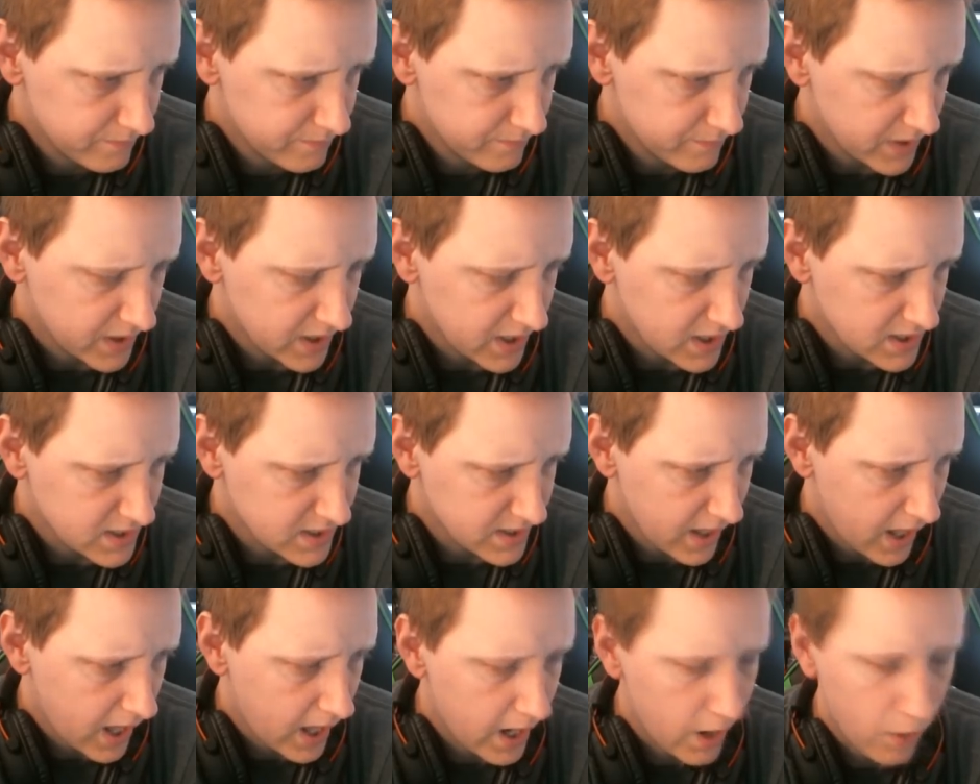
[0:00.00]
because of
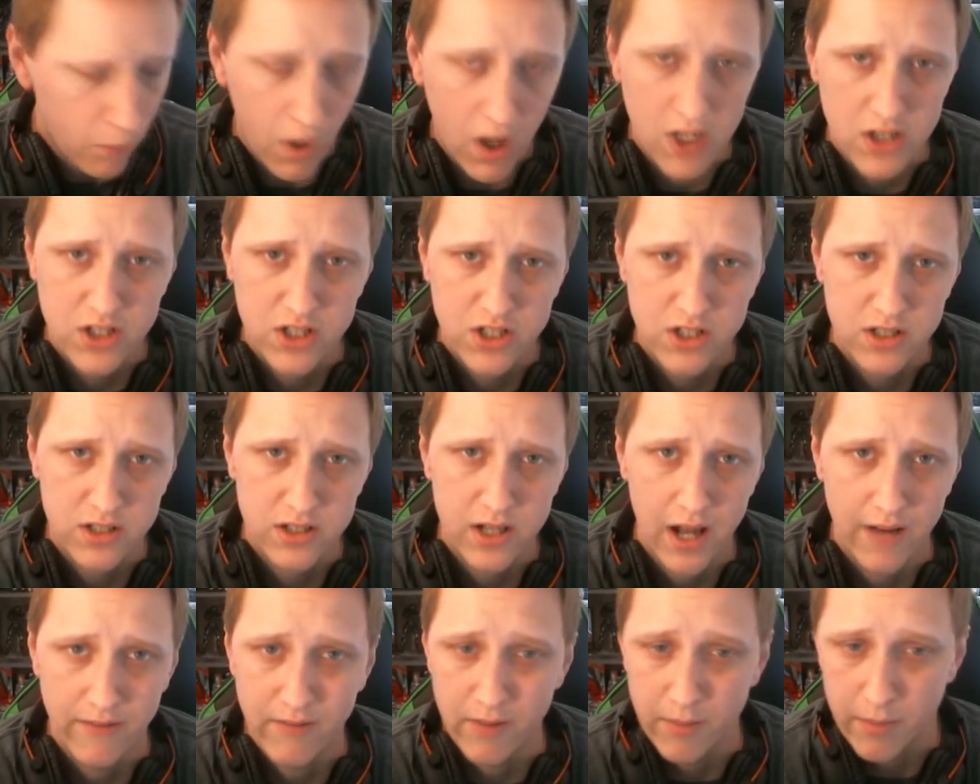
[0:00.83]
that, I watched
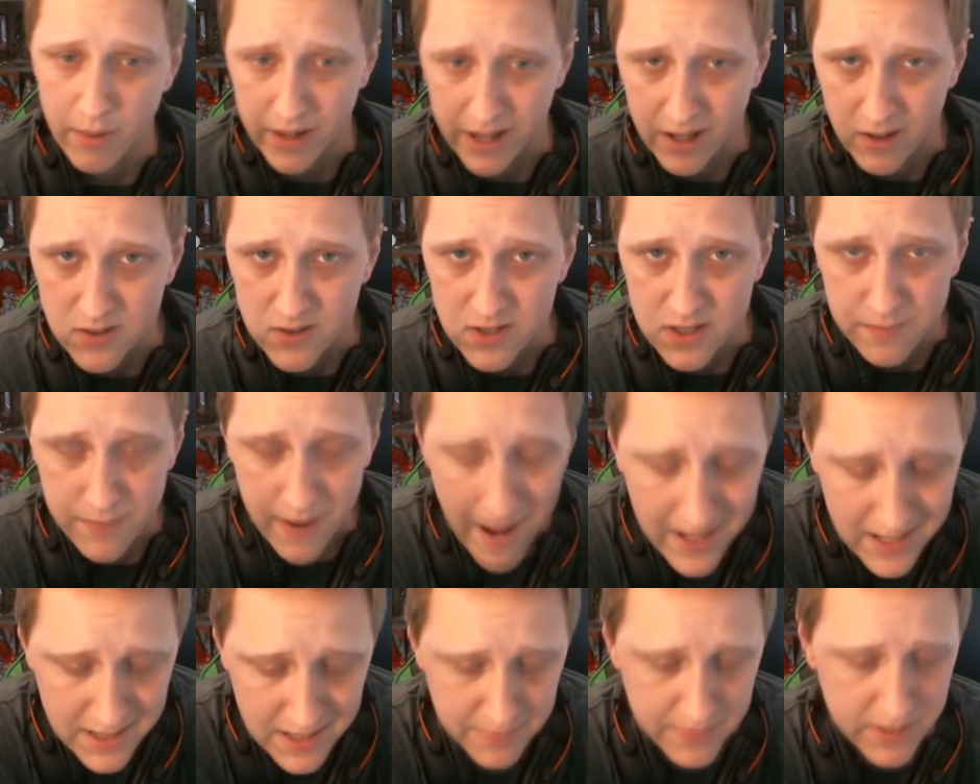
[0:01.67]
everybody else
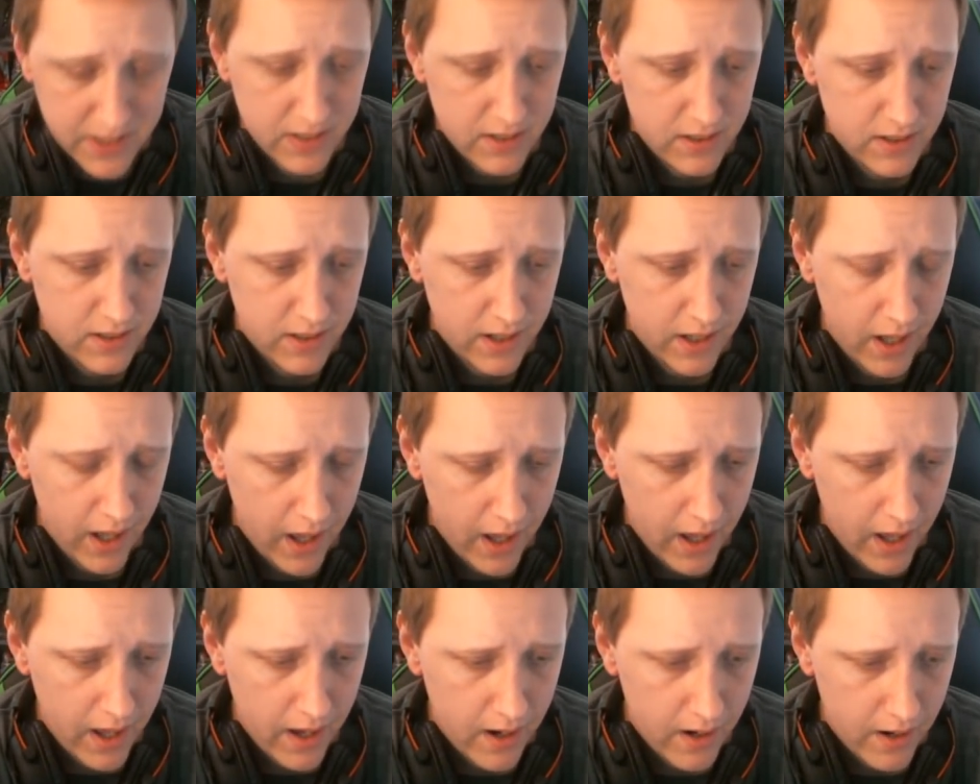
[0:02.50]
surpass me.
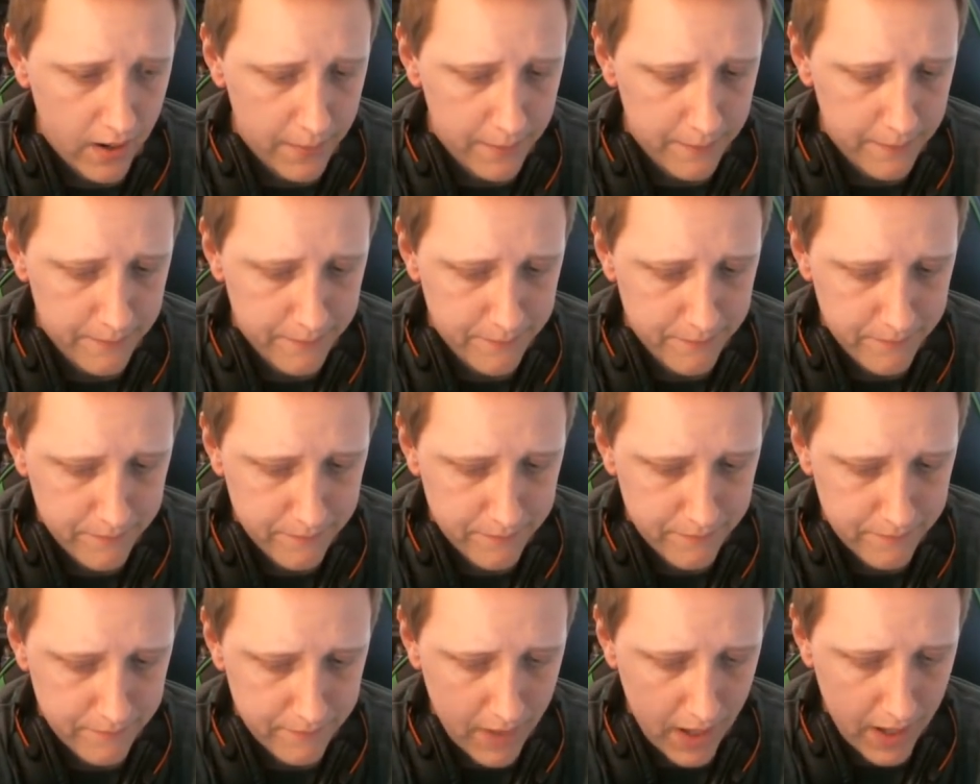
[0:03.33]
And
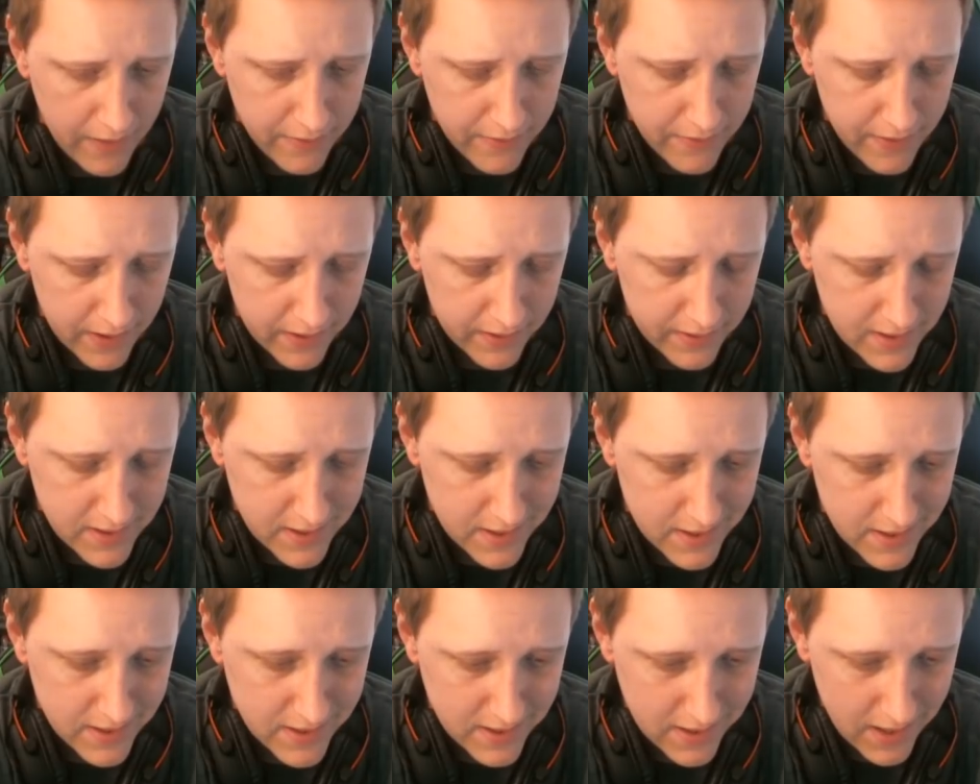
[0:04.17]
I think this
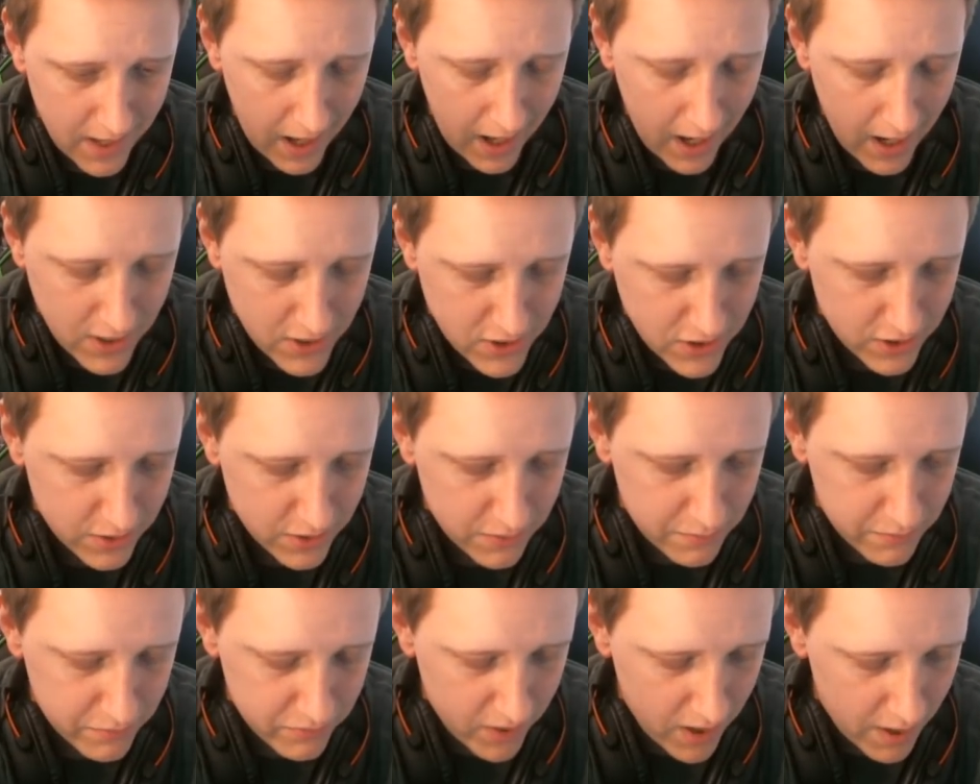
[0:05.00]
is actually
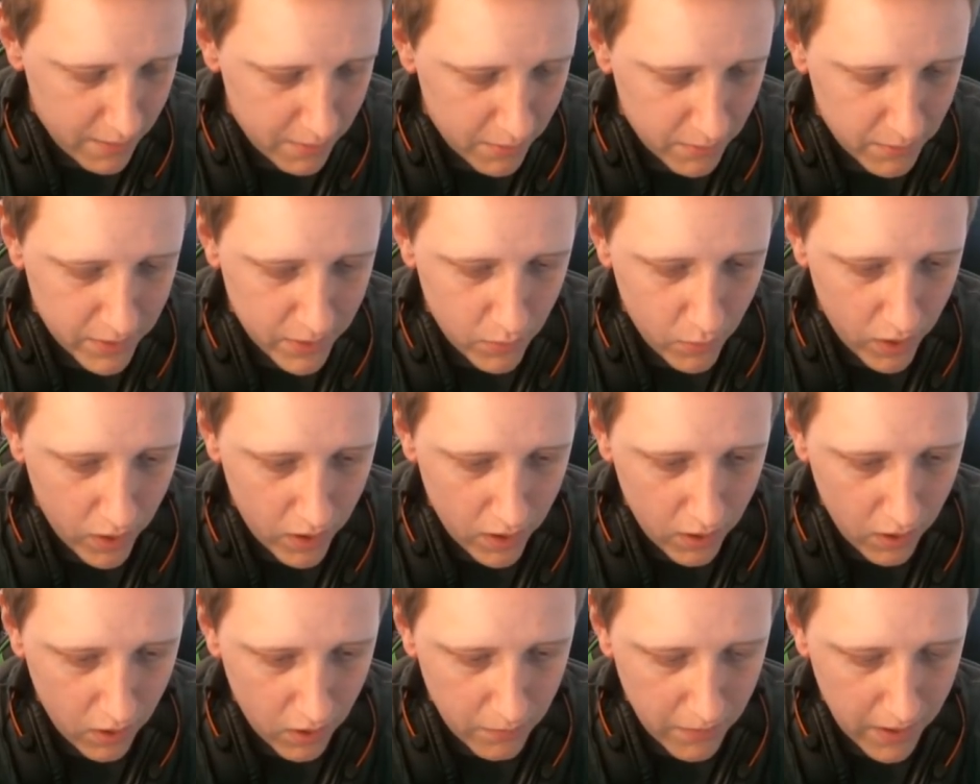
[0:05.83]
probably
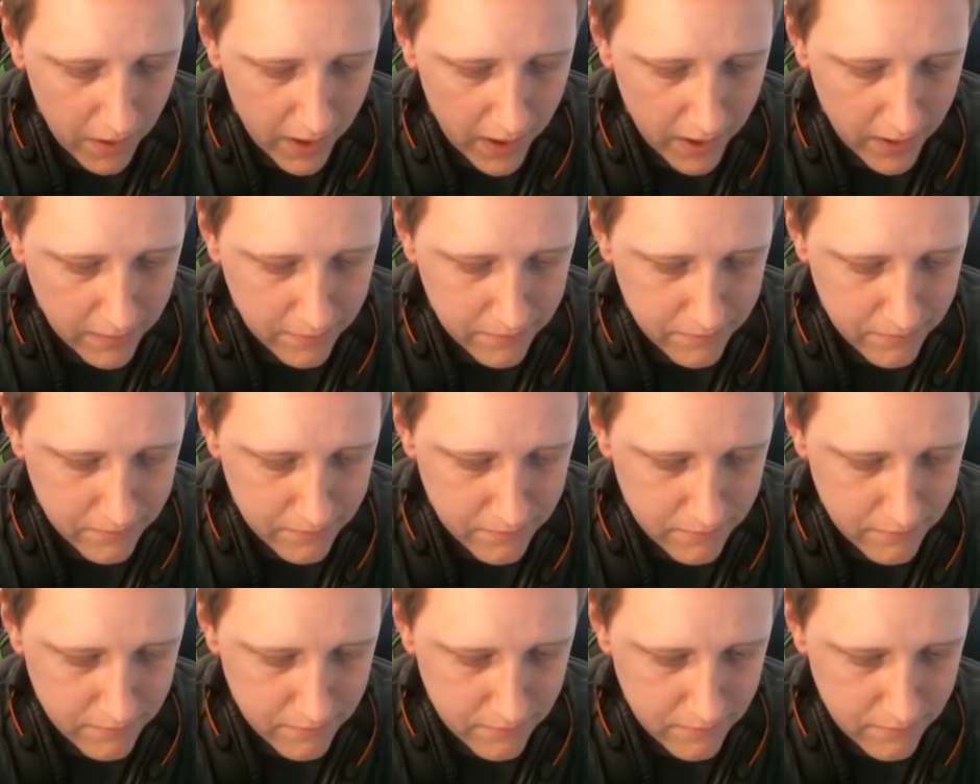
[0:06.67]
where all my
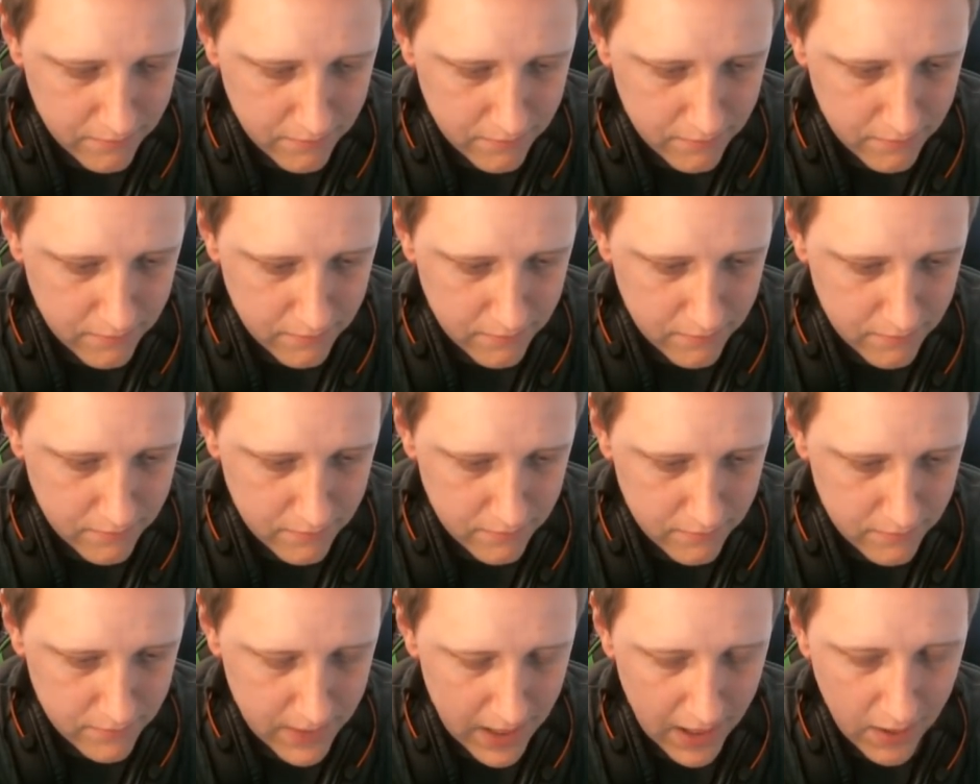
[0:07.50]

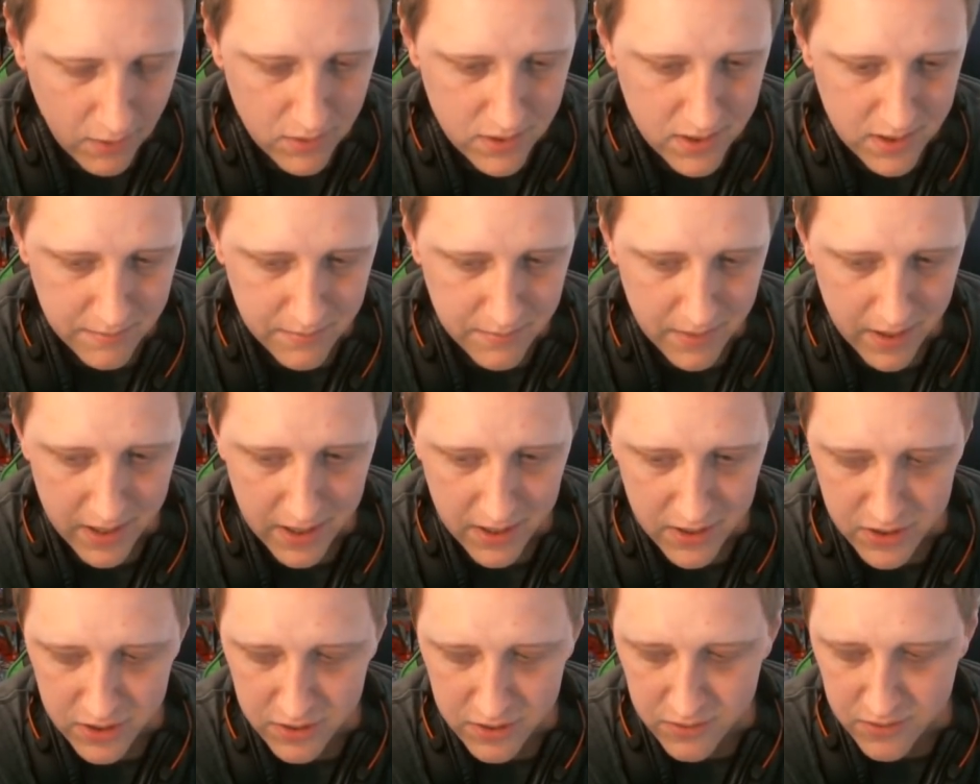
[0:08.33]
doubts and my
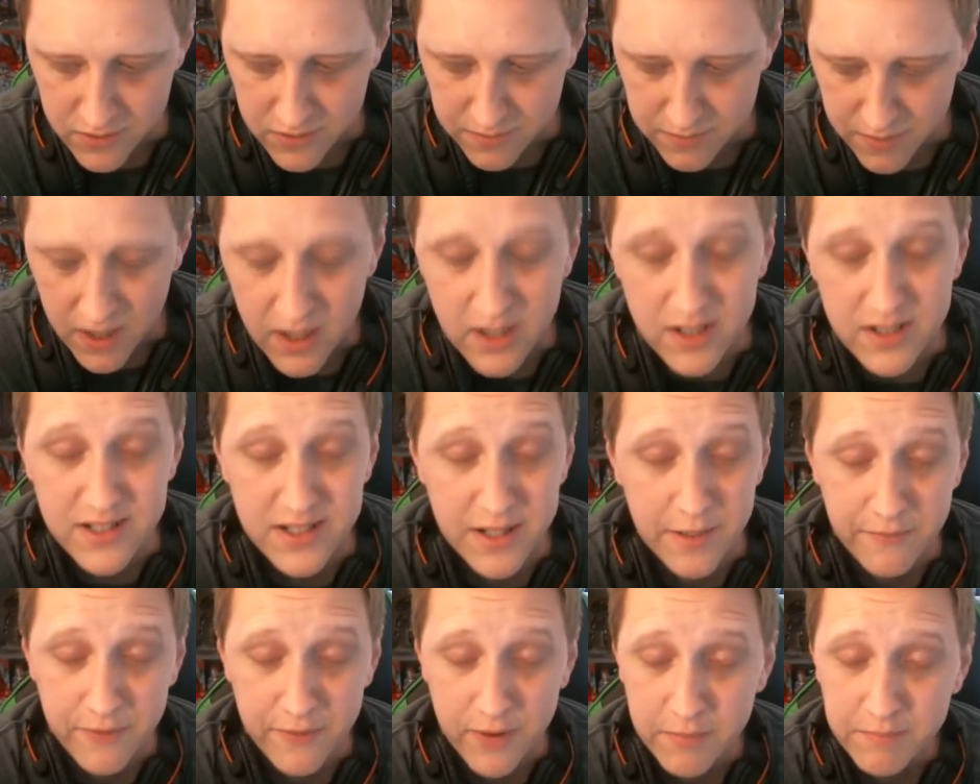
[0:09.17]
issues probably
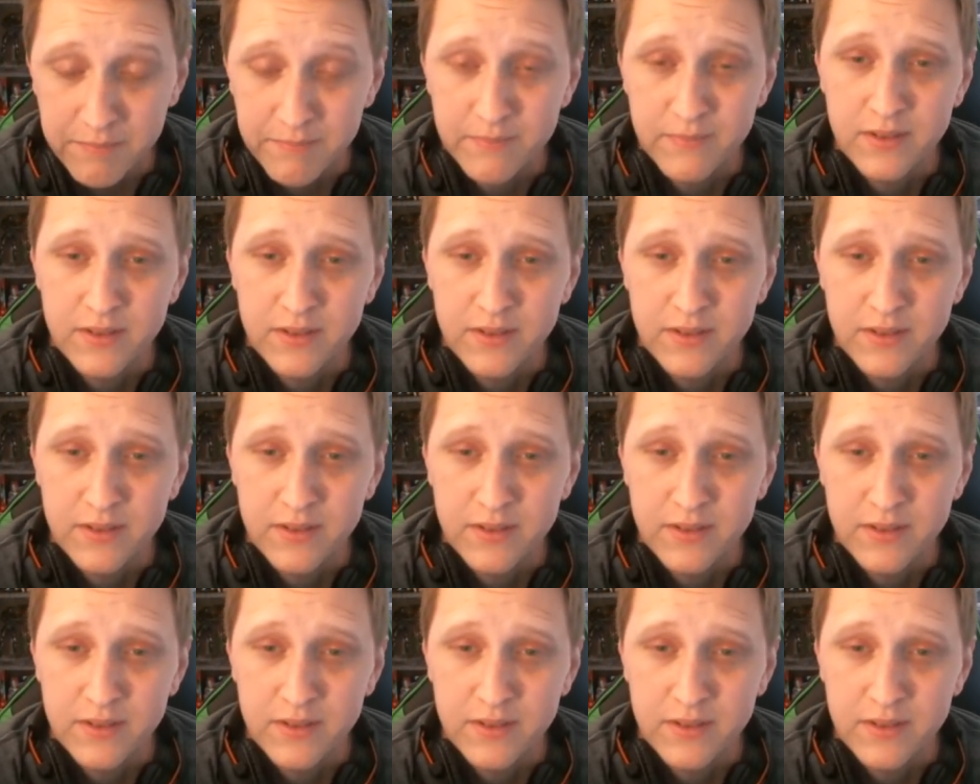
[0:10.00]
stem from.